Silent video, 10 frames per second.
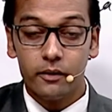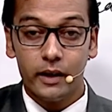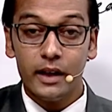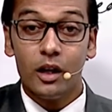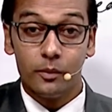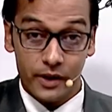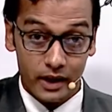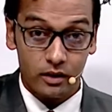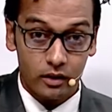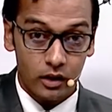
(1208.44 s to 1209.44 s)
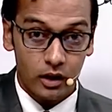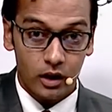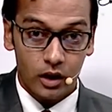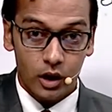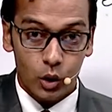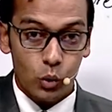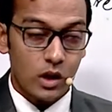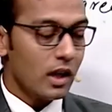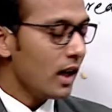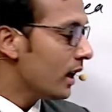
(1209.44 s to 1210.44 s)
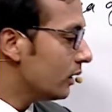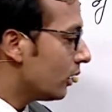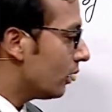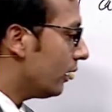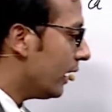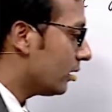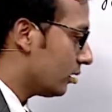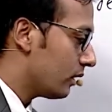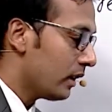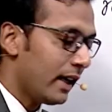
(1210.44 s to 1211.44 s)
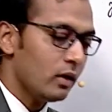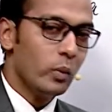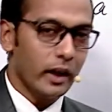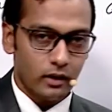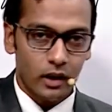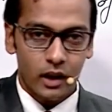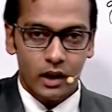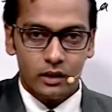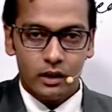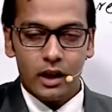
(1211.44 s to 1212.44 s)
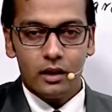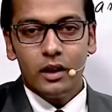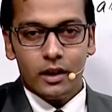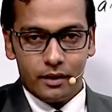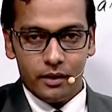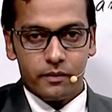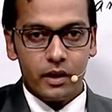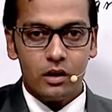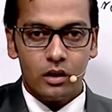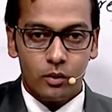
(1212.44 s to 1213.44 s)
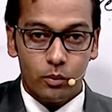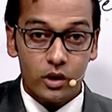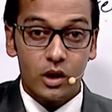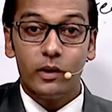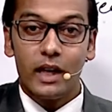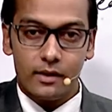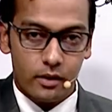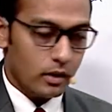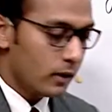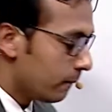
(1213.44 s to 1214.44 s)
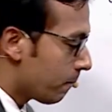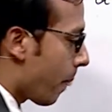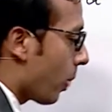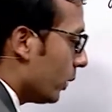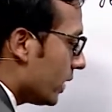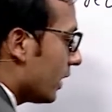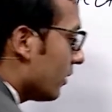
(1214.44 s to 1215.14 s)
any object, what are the length and breadth? There are different possible answers. We can